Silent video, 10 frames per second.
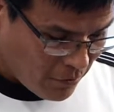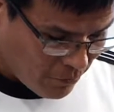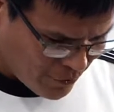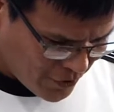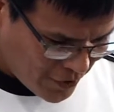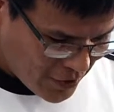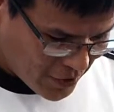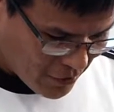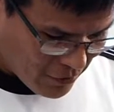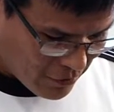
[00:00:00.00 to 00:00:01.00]
Really?
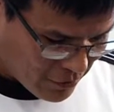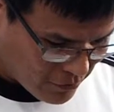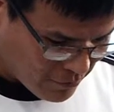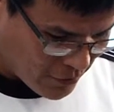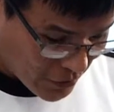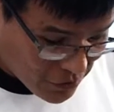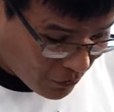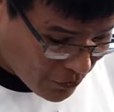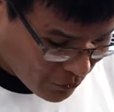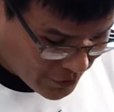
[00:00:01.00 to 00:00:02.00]
It's
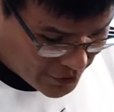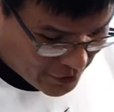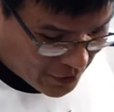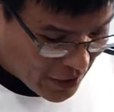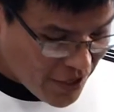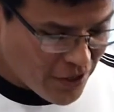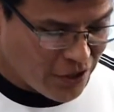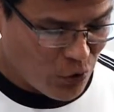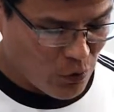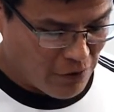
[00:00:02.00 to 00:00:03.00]
all yours then.
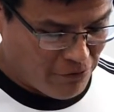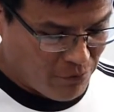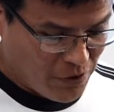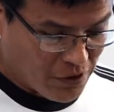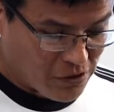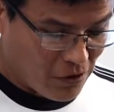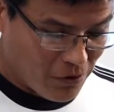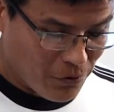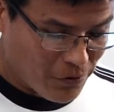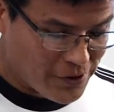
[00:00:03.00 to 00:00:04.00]
Anything you want from me, it's all
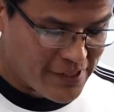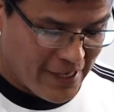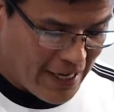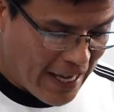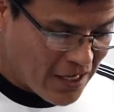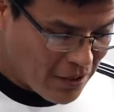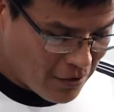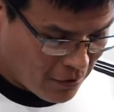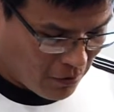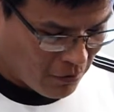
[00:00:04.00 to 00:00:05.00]
yours.
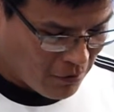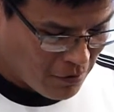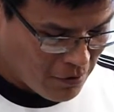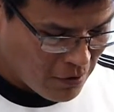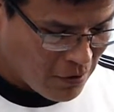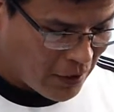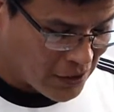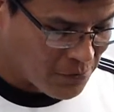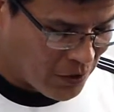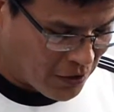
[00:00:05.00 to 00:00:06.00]
Anything. I
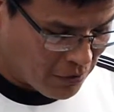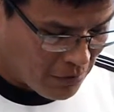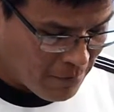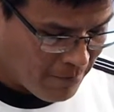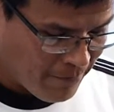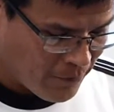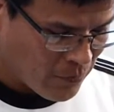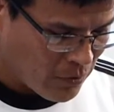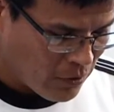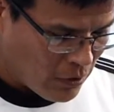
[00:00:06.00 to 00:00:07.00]
smile.
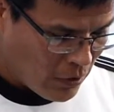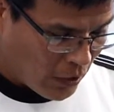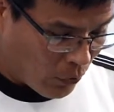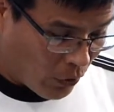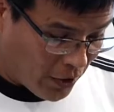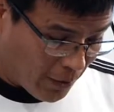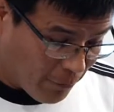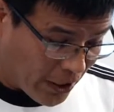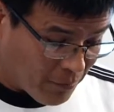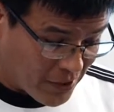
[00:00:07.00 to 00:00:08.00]
I want to
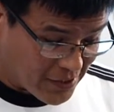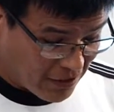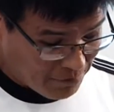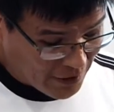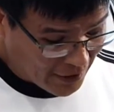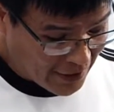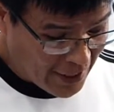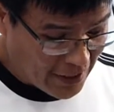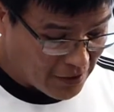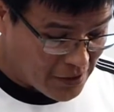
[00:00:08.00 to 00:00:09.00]
upgrade myself, but I
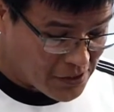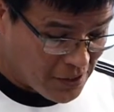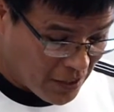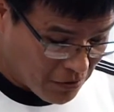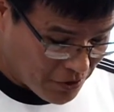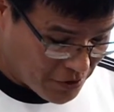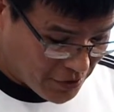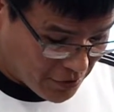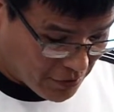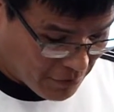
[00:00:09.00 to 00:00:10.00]
can't, at least now, she
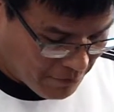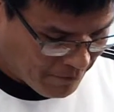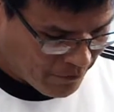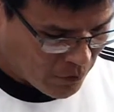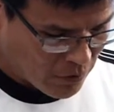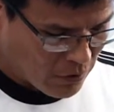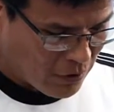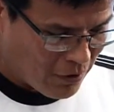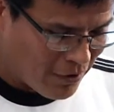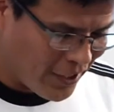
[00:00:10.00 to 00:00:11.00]
says.
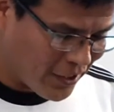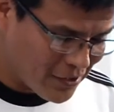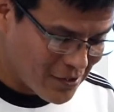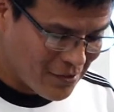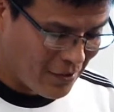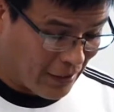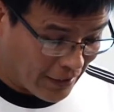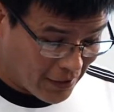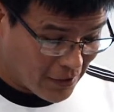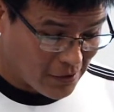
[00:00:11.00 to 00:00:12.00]
Thanks, I
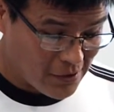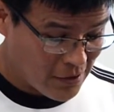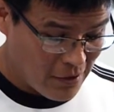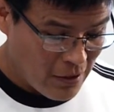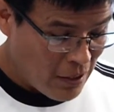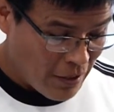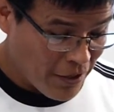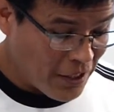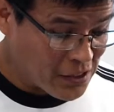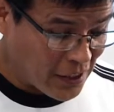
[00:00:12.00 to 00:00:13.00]
guess. The
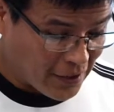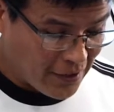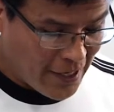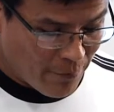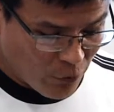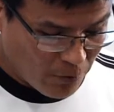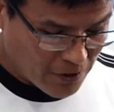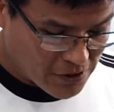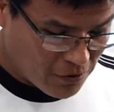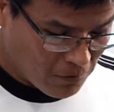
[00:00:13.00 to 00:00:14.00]
is like a damn
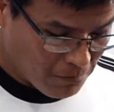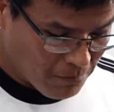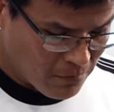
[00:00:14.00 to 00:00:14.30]
Rubik's Cube.